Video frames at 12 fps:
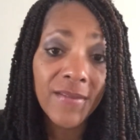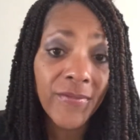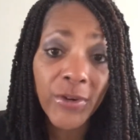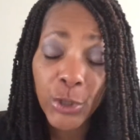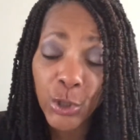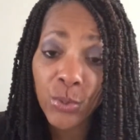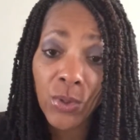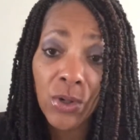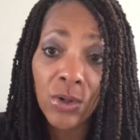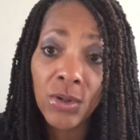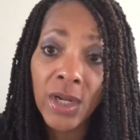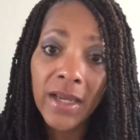
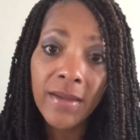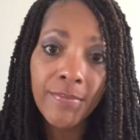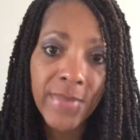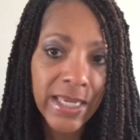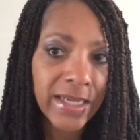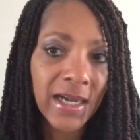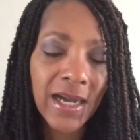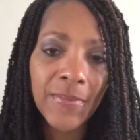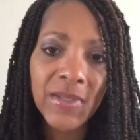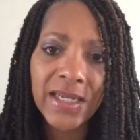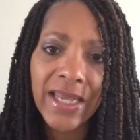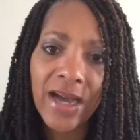virtual
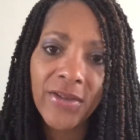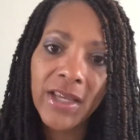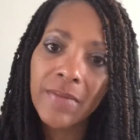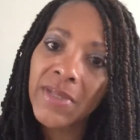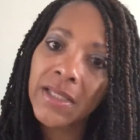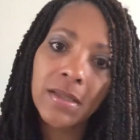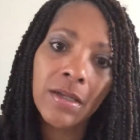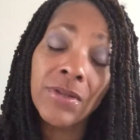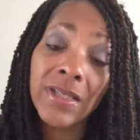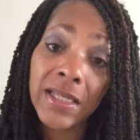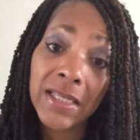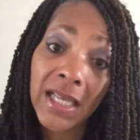meetups and how they've been so
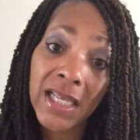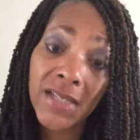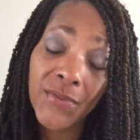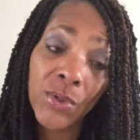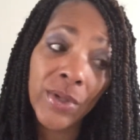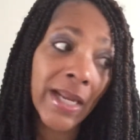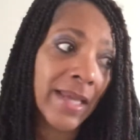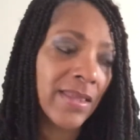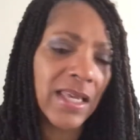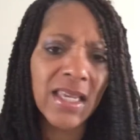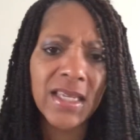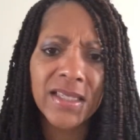successful. And I
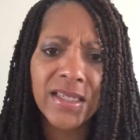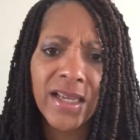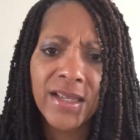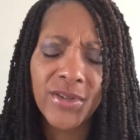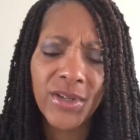think he's done,